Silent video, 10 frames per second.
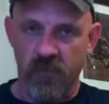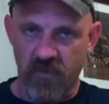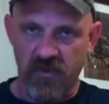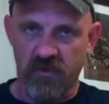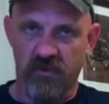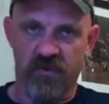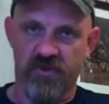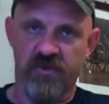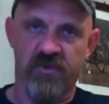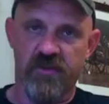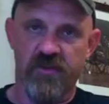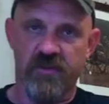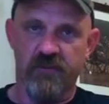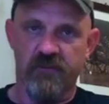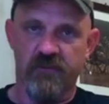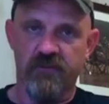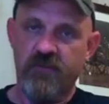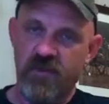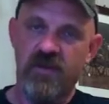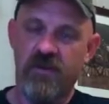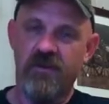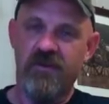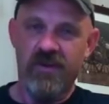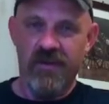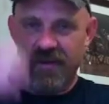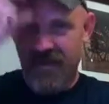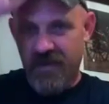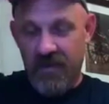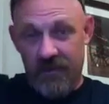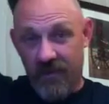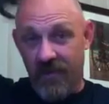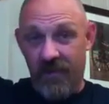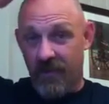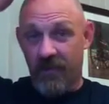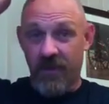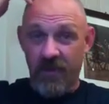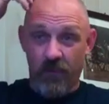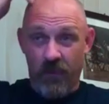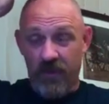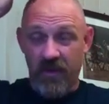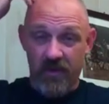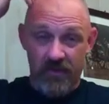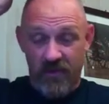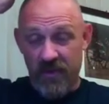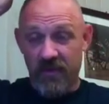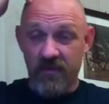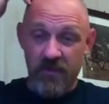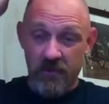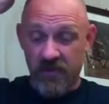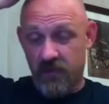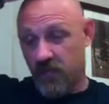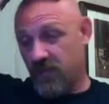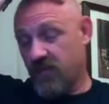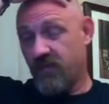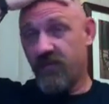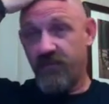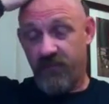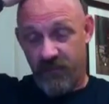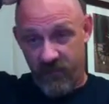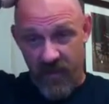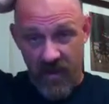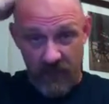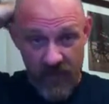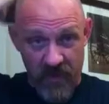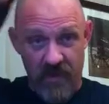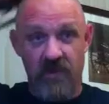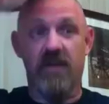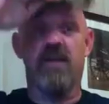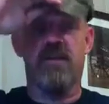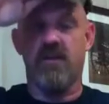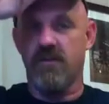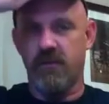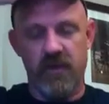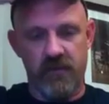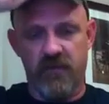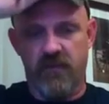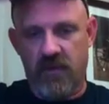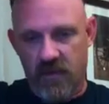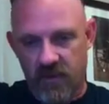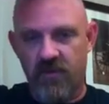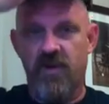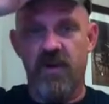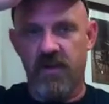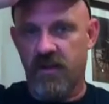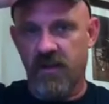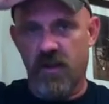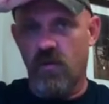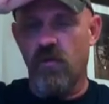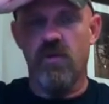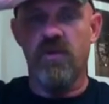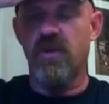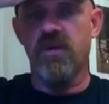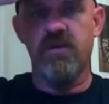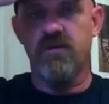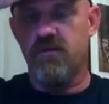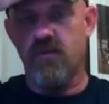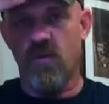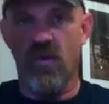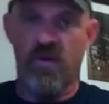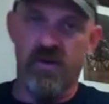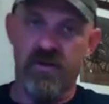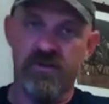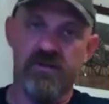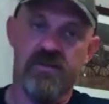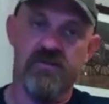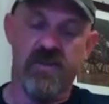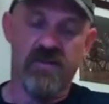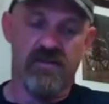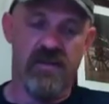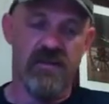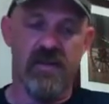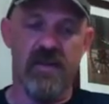Let's go to Russia. You know, they're already working out trade agreements with Iran and all of those people to trade in gold and in wands and things like